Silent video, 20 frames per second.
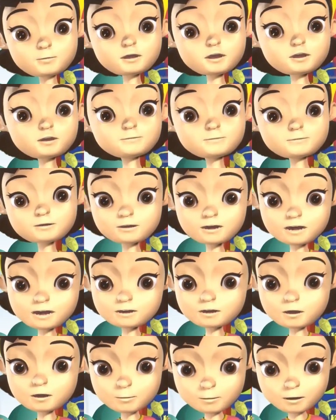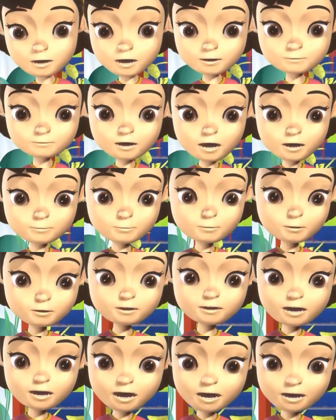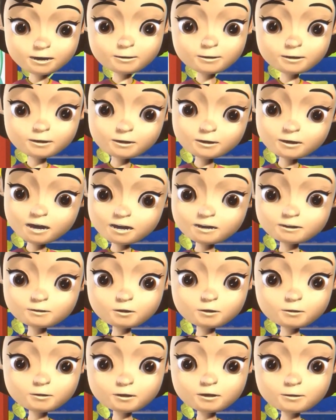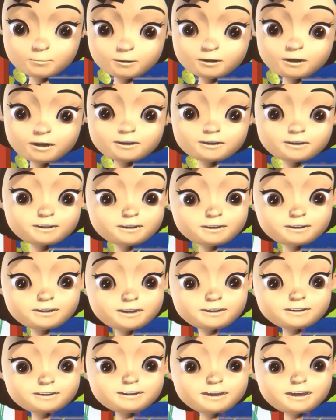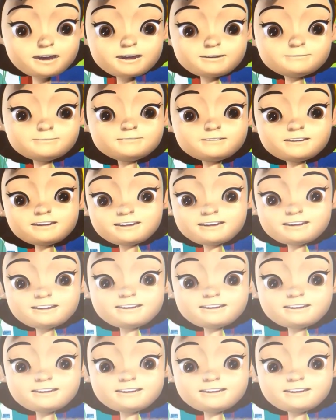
Well, that's all we have time for today. Thanks for joining me and see you next time.